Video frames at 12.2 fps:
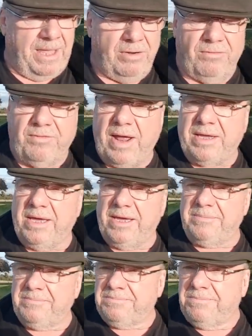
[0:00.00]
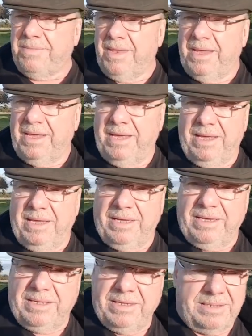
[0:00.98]
fracking
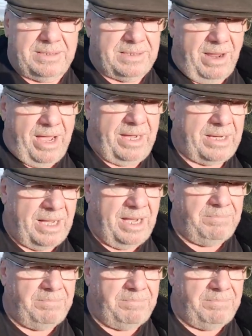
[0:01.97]
is like